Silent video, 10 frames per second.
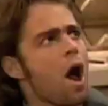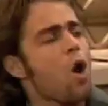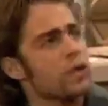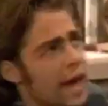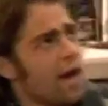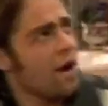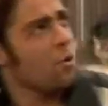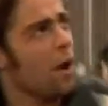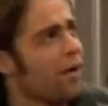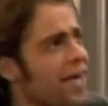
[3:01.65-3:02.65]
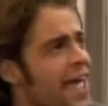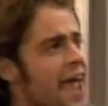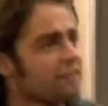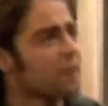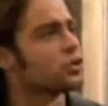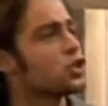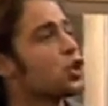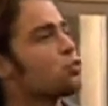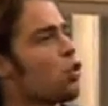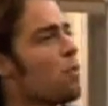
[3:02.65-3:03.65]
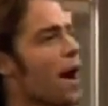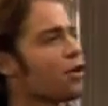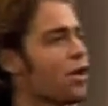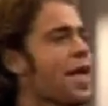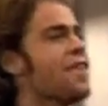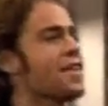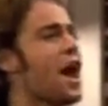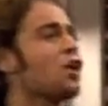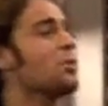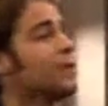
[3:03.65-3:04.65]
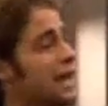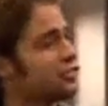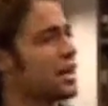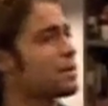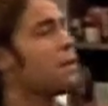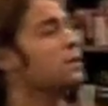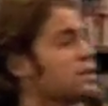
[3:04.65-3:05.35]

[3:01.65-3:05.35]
Oh, yeah? Well, if I'm such a good role model, then how come last night when I went to